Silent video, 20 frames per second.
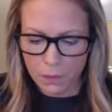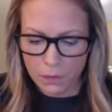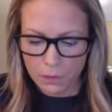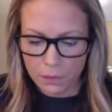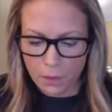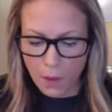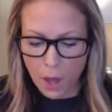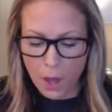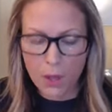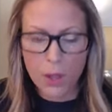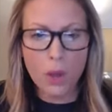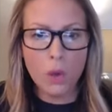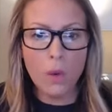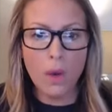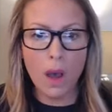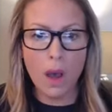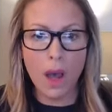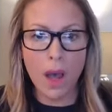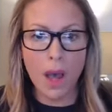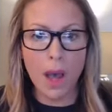follow
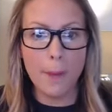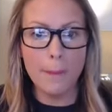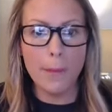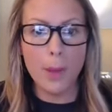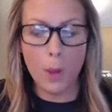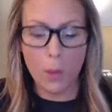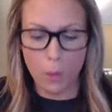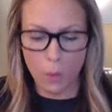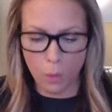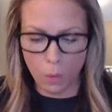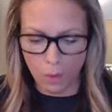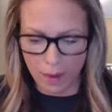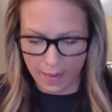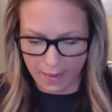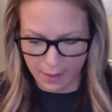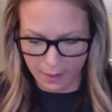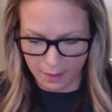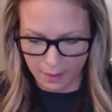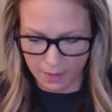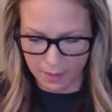up
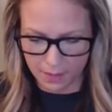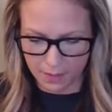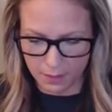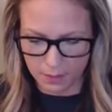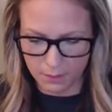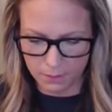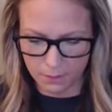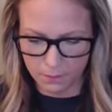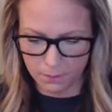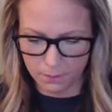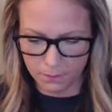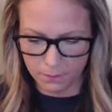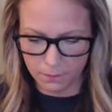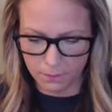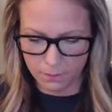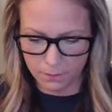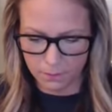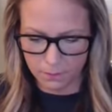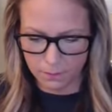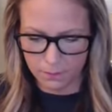with,
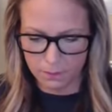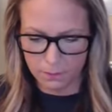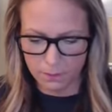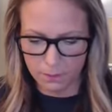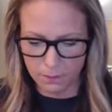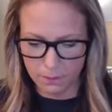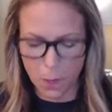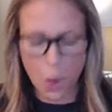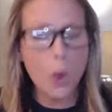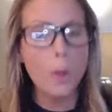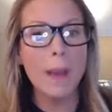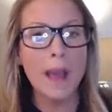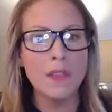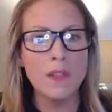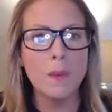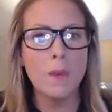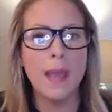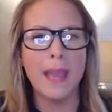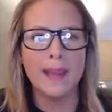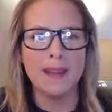oh, by the
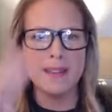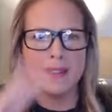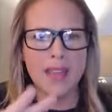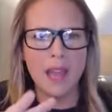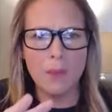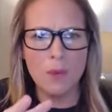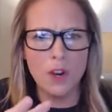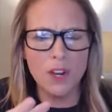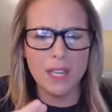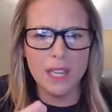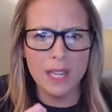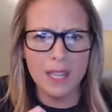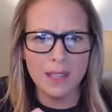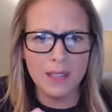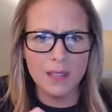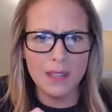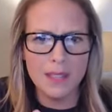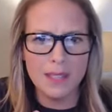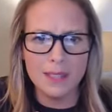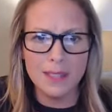way, networking
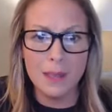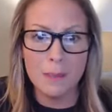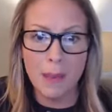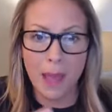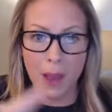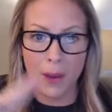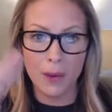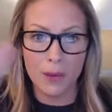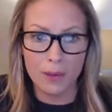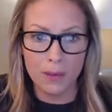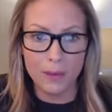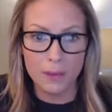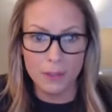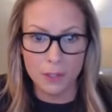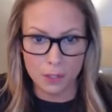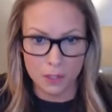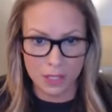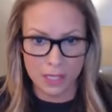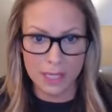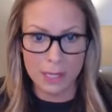is about
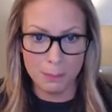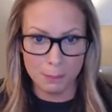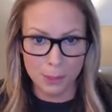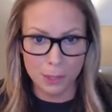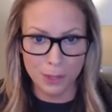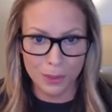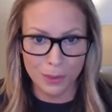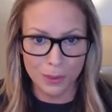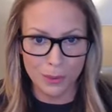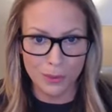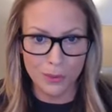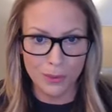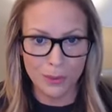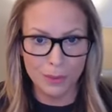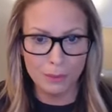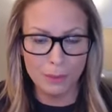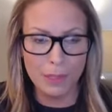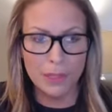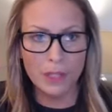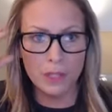your team too,
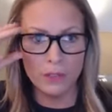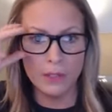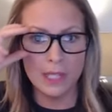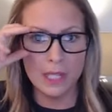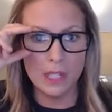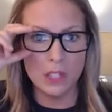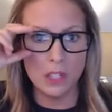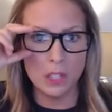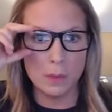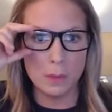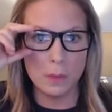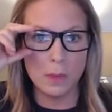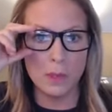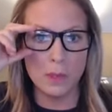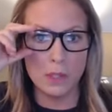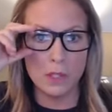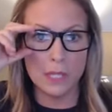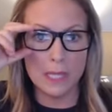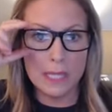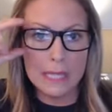building relationships with
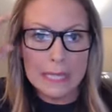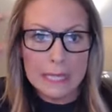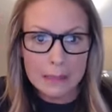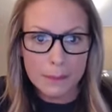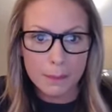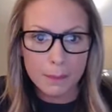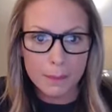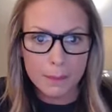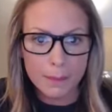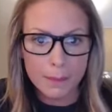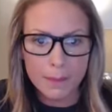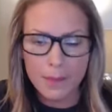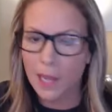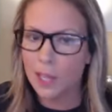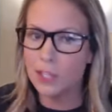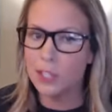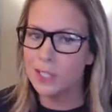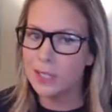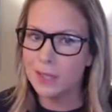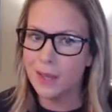your team,
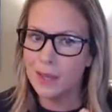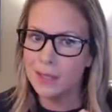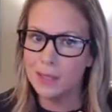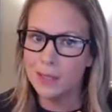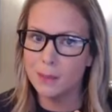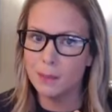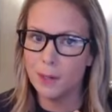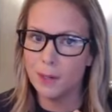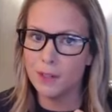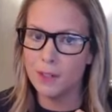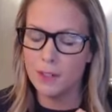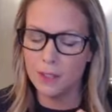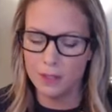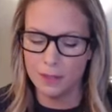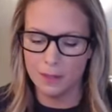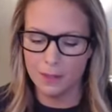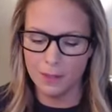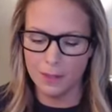not just customers,